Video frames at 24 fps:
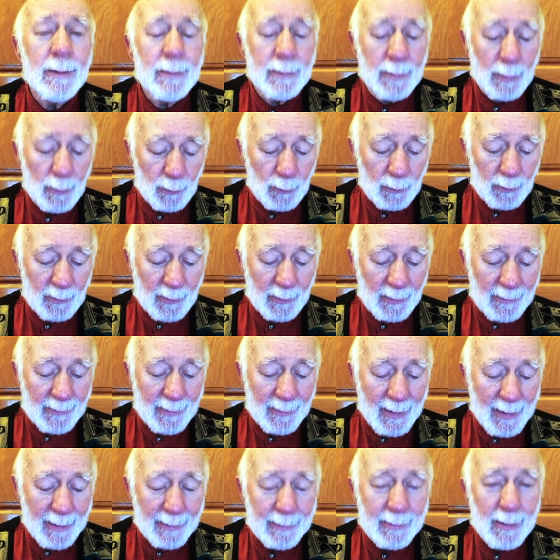tilts his
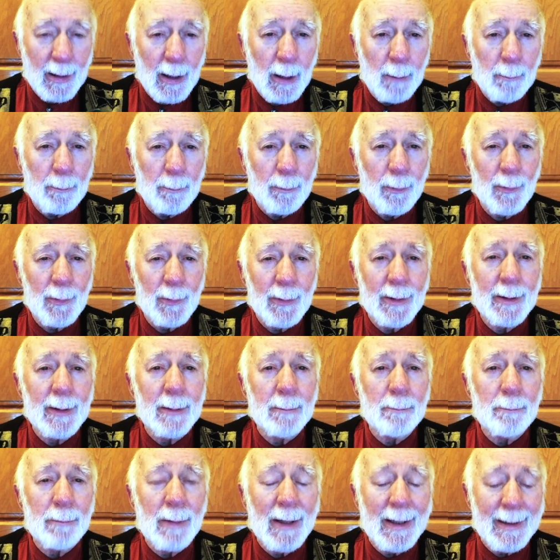head up
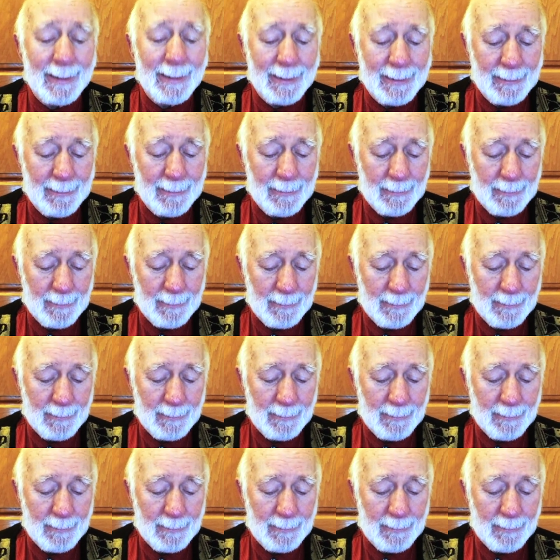and back,